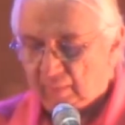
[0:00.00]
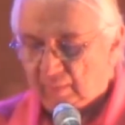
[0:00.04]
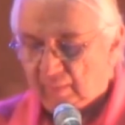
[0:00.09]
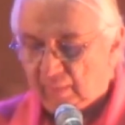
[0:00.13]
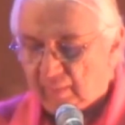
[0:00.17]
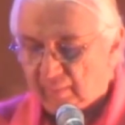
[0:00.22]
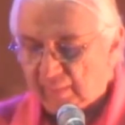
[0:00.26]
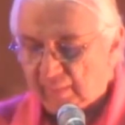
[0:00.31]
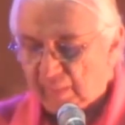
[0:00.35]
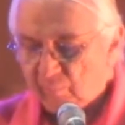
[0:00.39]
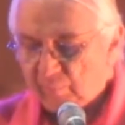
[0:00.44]

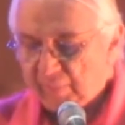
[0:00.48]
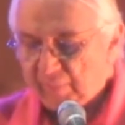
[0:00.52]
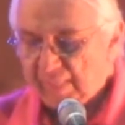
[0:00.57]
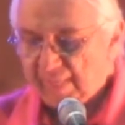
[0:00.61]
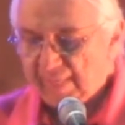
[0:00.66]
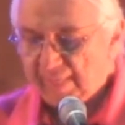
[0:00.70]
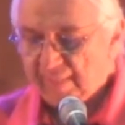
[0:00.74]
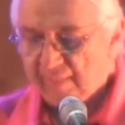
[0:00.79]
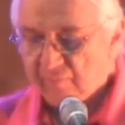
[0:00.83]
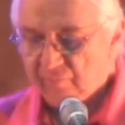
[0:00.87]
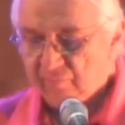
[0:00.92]
That we
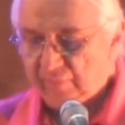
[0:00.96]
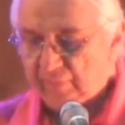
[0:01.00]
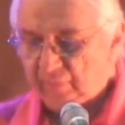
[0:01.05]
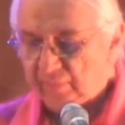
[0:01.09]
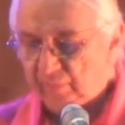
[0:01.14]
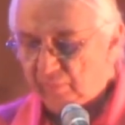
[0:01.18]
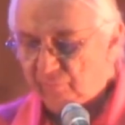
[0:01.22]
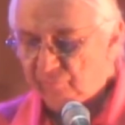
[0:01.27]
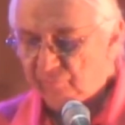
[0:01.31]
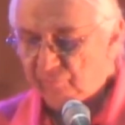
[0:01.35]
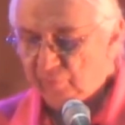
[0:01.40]
have and
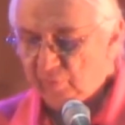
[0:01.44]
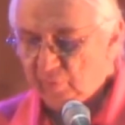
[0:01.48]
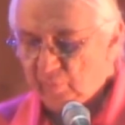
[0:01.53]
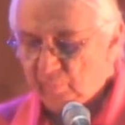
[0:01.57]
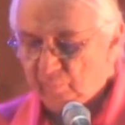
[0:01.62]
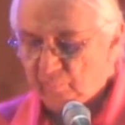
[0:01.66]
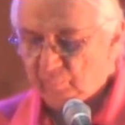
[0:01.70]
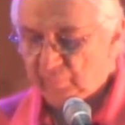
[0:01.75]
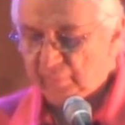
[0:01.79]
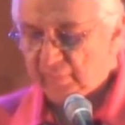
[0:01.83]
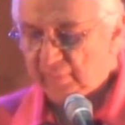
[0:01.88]

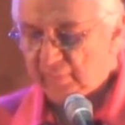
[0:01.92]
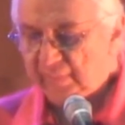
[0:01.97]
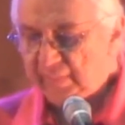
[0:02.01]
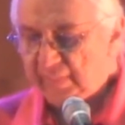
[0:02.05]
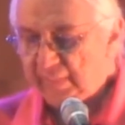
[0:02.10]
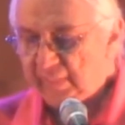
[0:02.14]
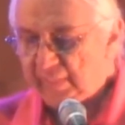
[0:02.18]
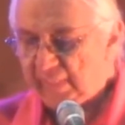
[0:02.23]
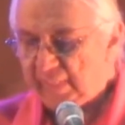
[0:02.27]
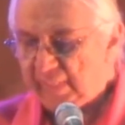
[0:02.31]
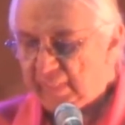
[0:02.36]
confirm the
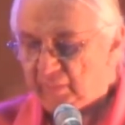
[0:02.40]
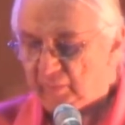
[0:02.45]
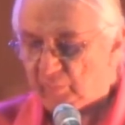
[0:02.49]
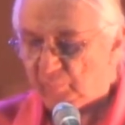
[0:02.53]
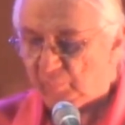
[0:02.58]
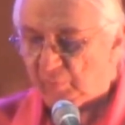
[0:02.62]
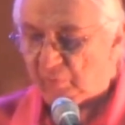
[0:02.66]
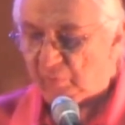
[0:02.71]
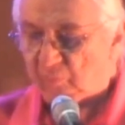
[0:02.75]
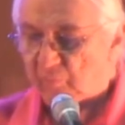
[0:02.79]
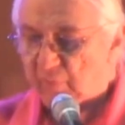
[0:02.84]

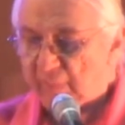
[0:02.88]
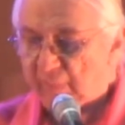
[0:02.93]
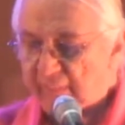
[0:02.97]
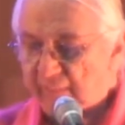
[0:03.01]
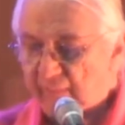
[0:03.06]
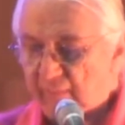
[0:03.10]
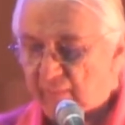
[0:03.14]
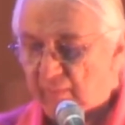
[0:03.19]
inalienable right